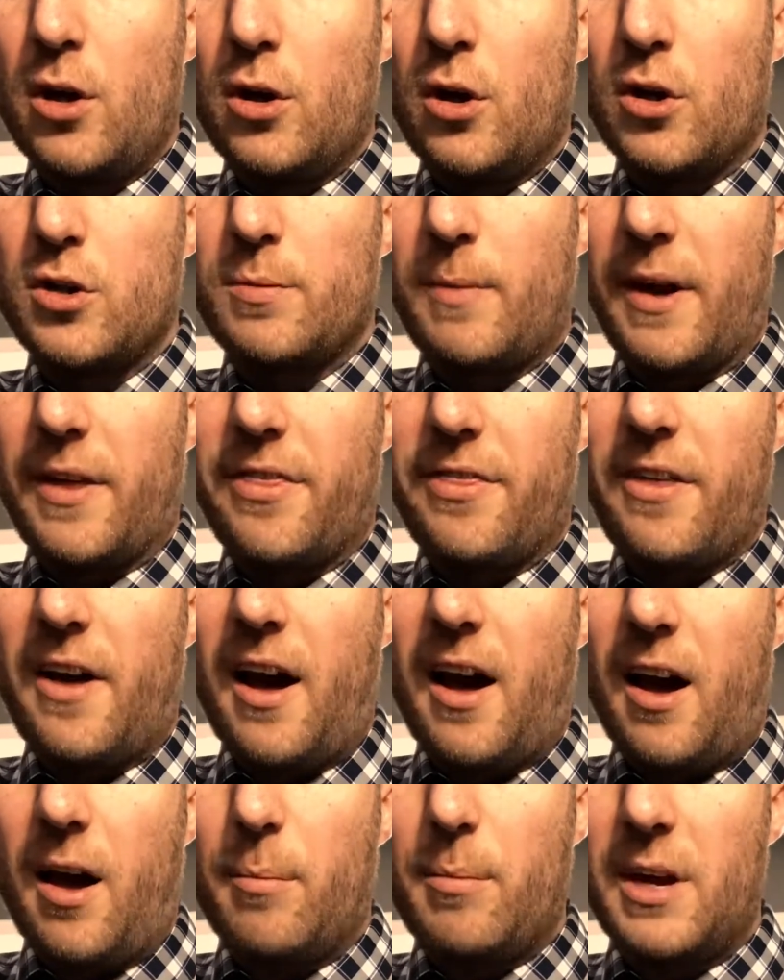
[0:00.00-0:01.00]
Notice my
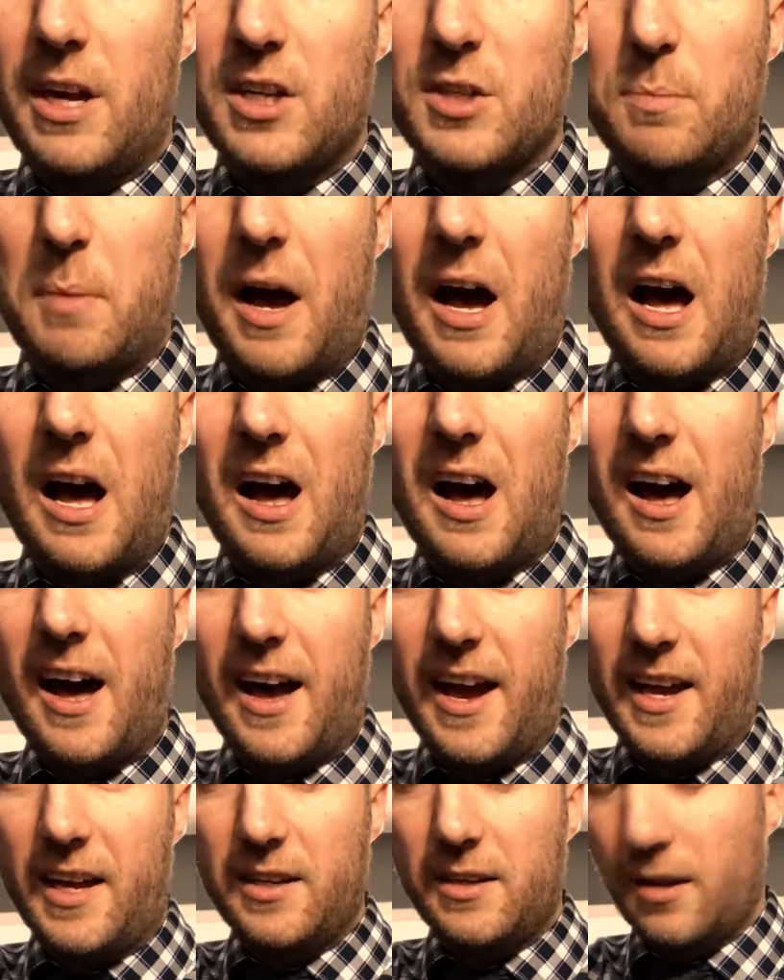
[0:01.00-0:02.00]
thumb is
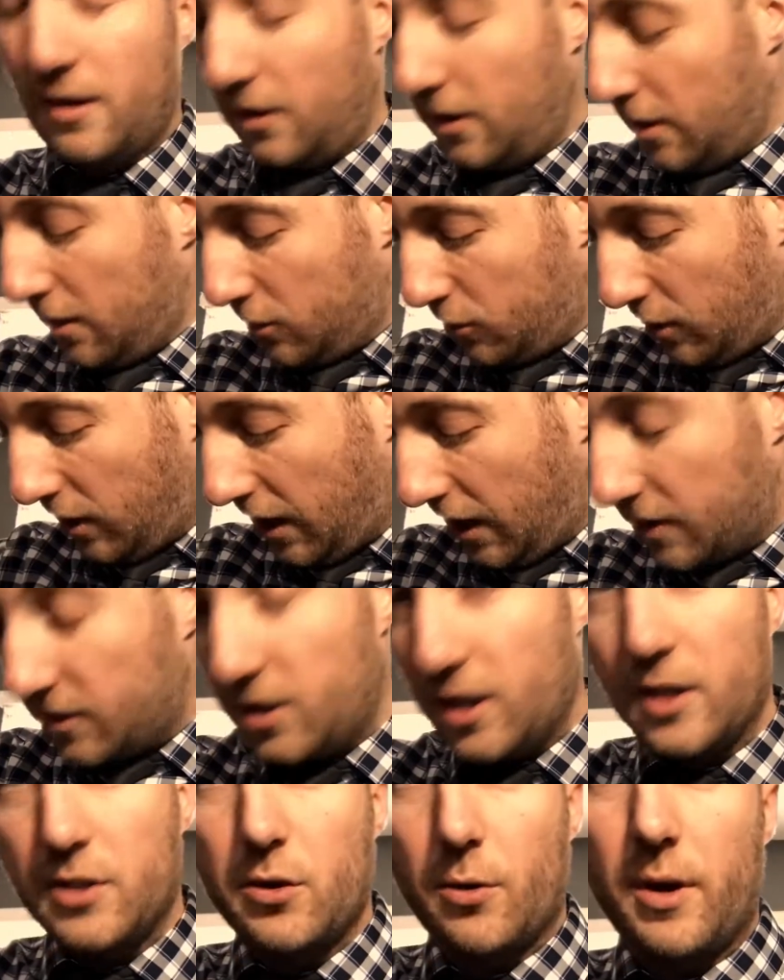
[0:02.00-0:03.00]
behind, so we can't see it.